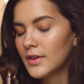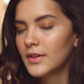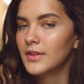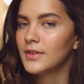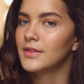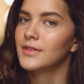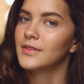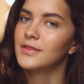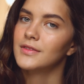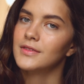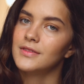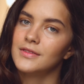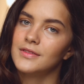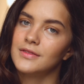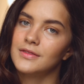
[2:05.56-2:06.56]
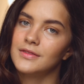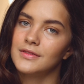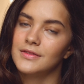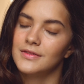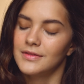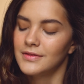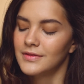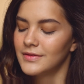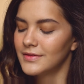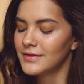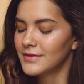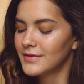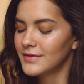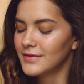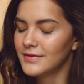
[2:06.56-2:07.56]

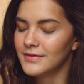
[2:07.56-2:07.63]
Nobody speaks.